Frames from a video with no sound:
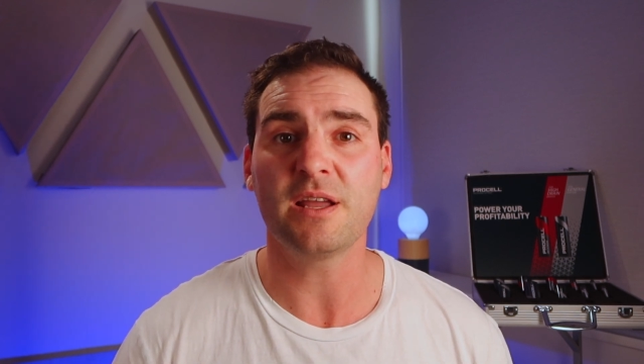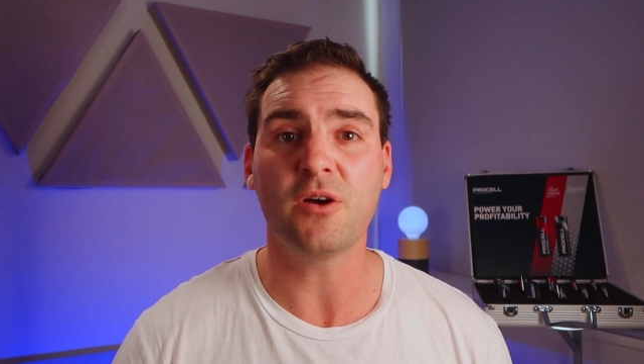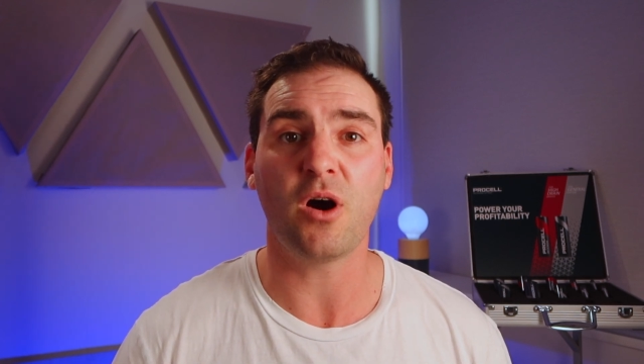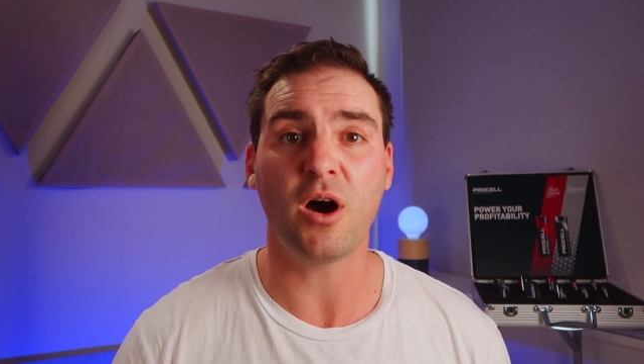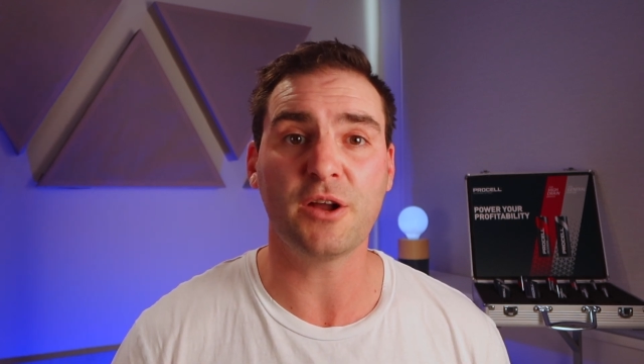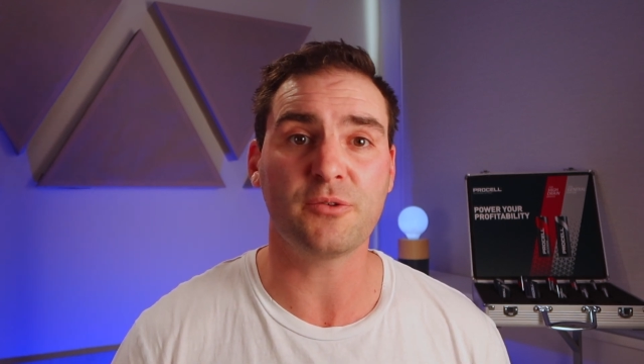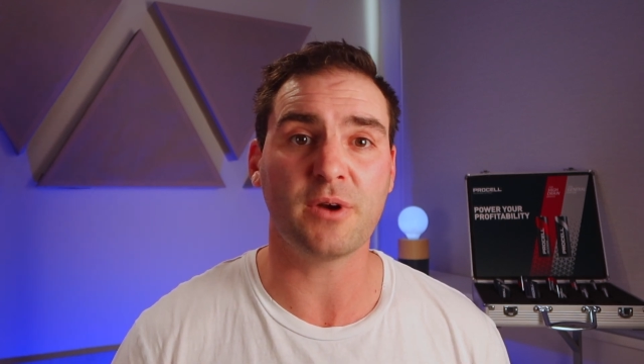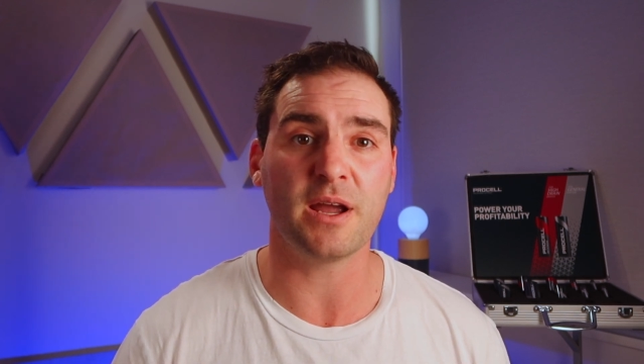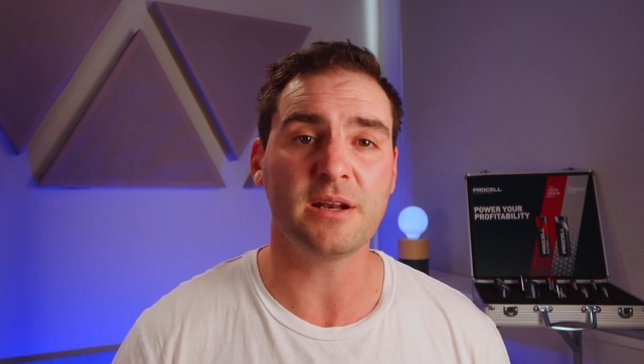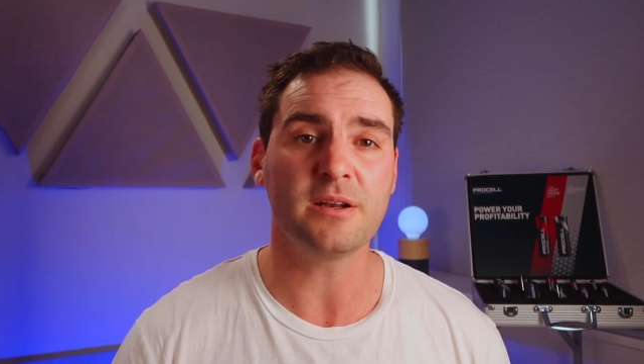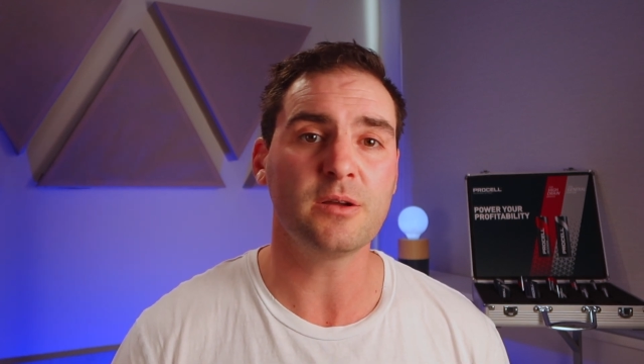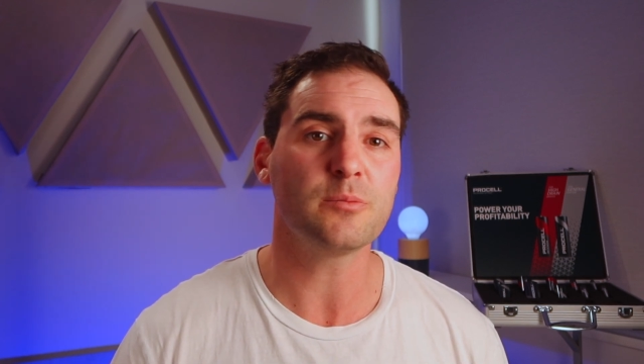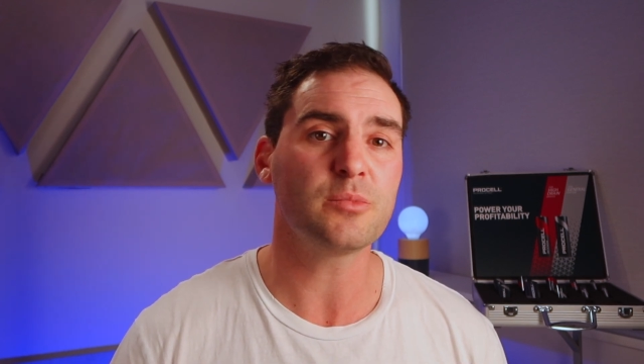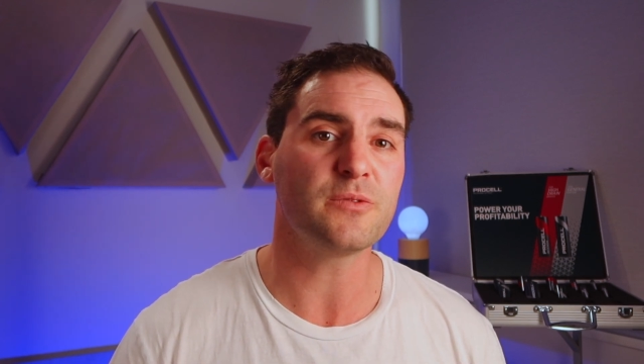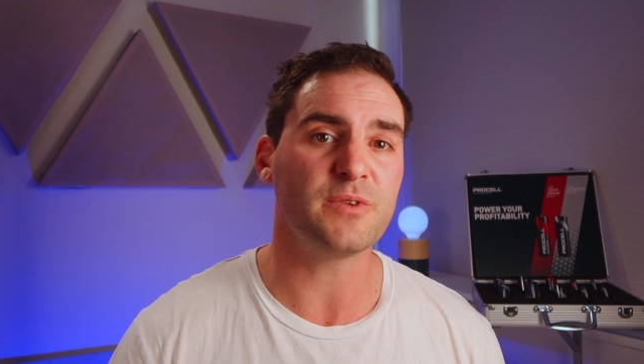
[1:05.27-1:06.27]
high-drain
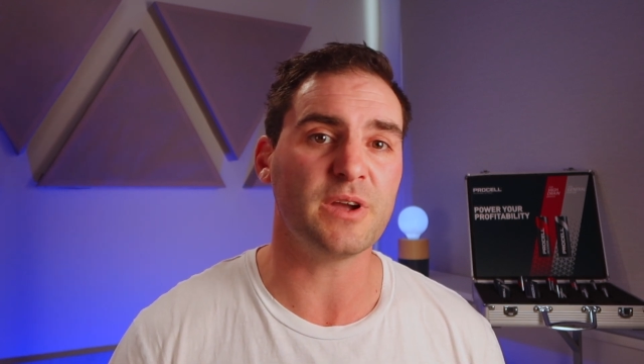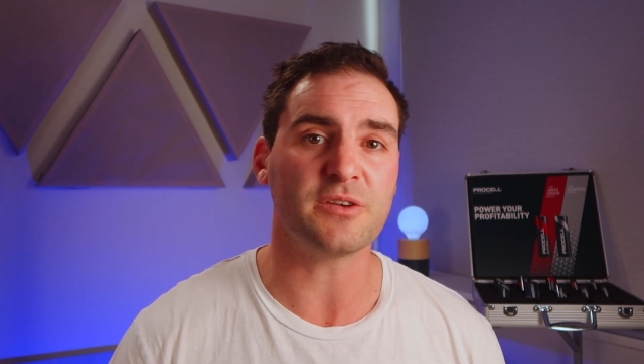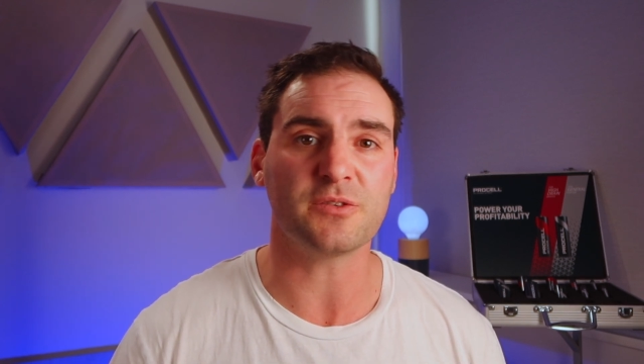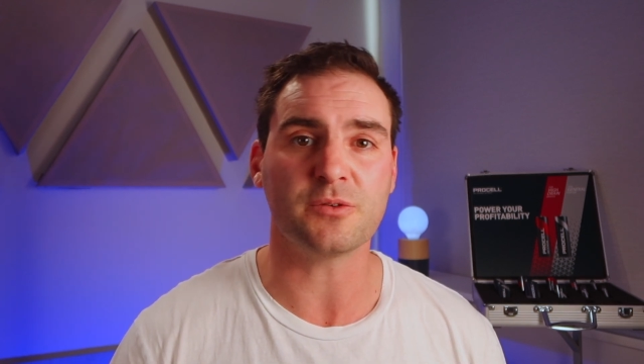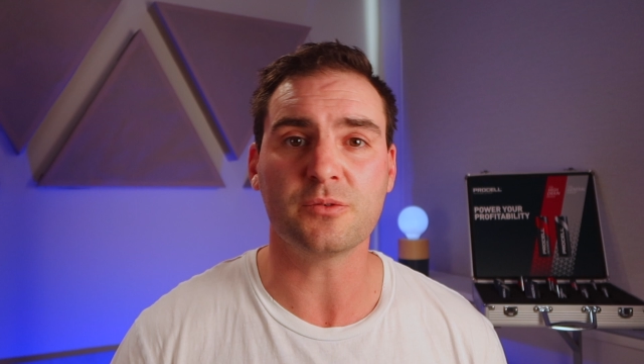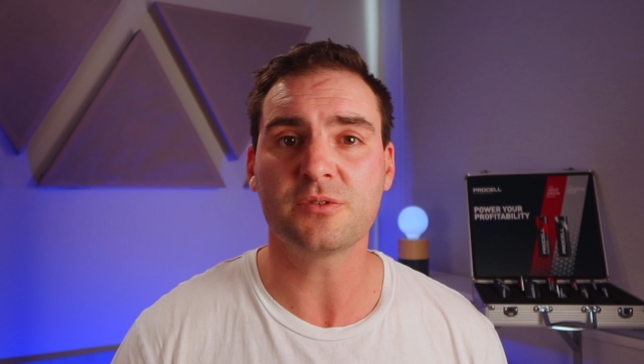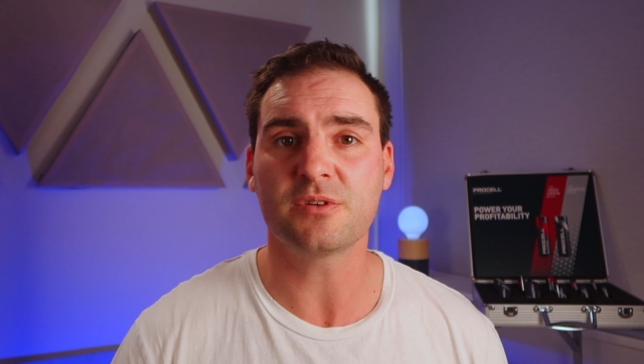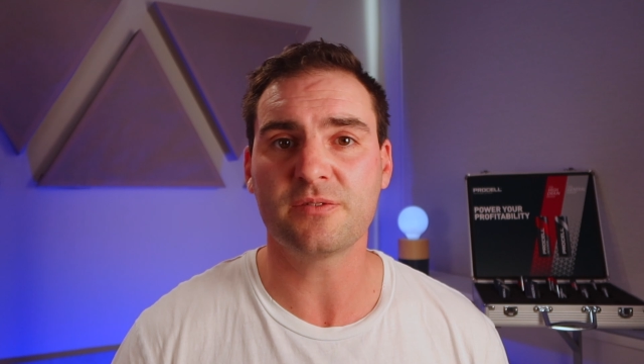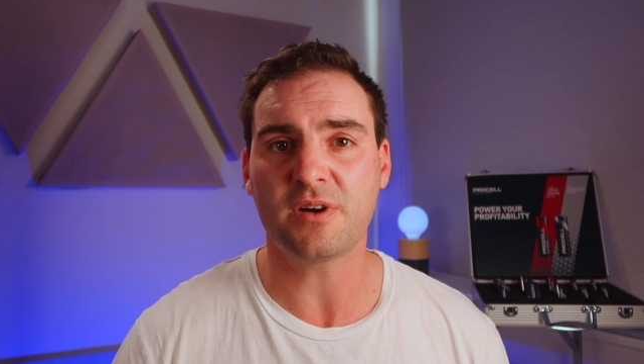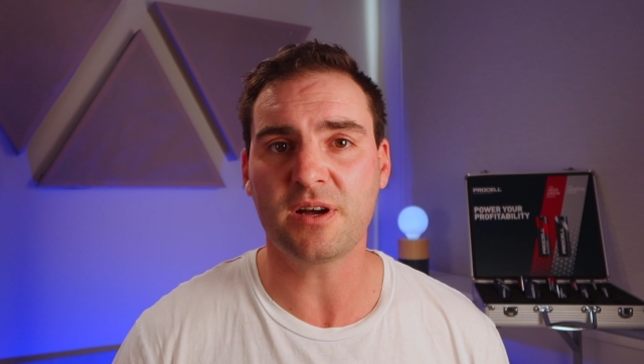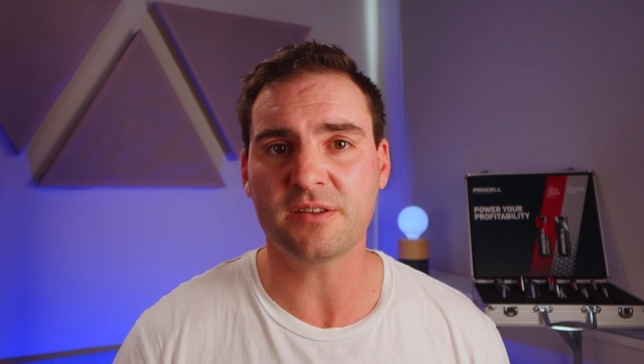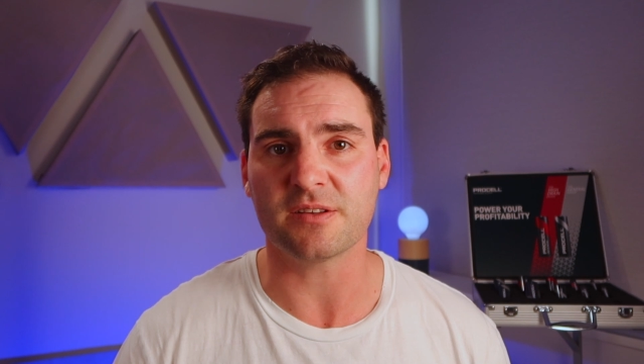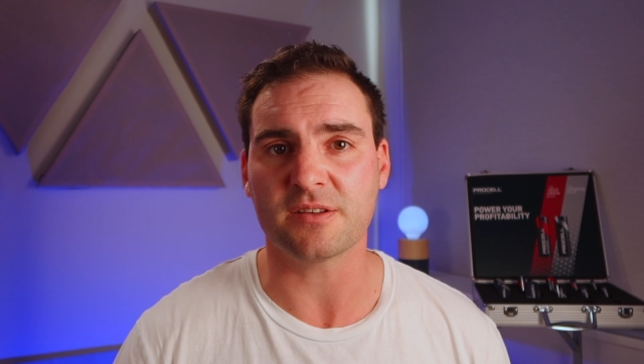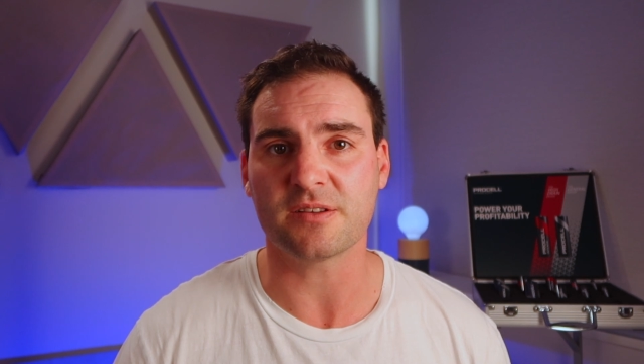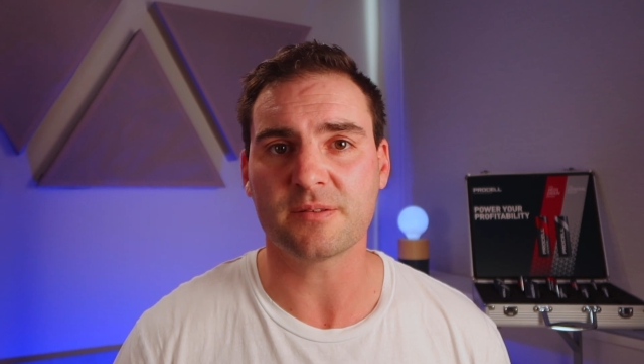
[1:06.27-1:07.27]
professional
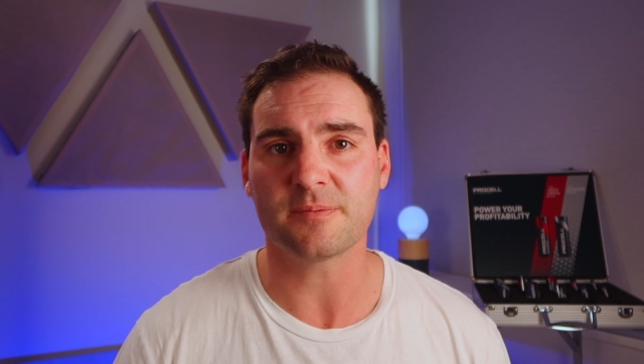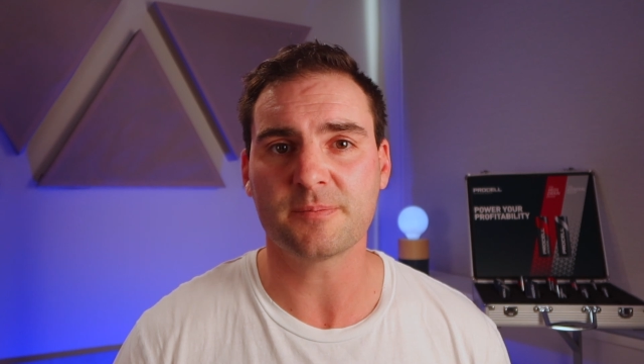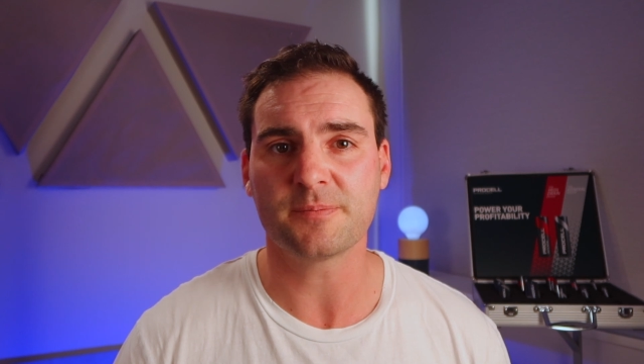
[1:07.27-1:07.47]
devices.